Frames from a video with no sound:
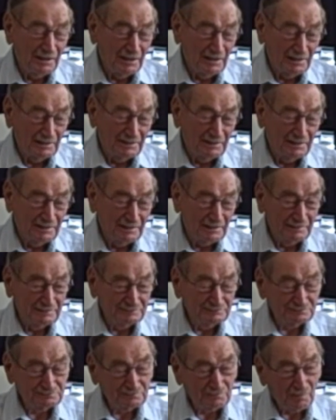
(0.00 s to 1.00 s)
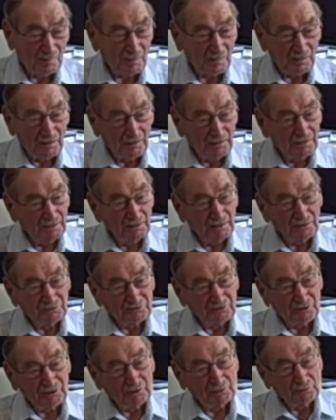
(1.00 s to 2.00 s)
And
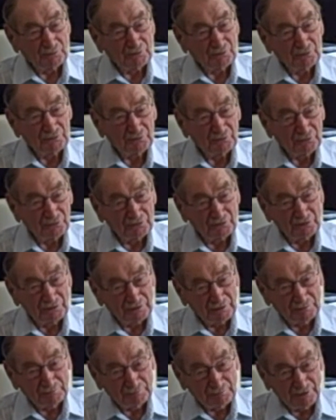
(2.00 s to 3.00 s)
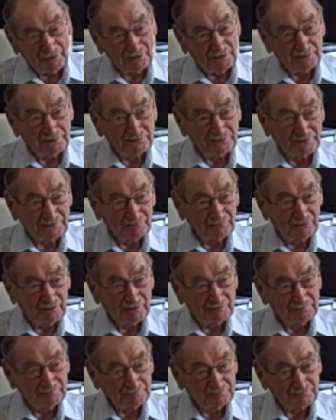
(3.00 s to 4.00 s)
so the pilot said,
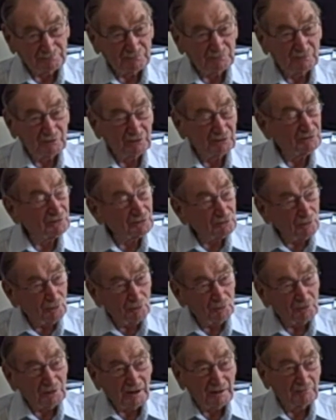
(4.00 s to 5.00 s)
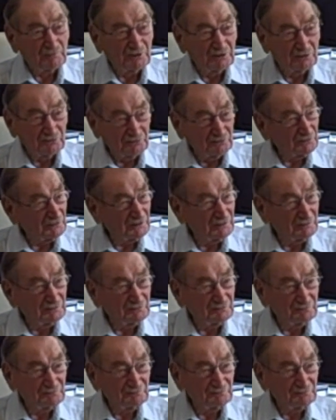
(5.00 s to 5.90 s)
"Right, this is all happening in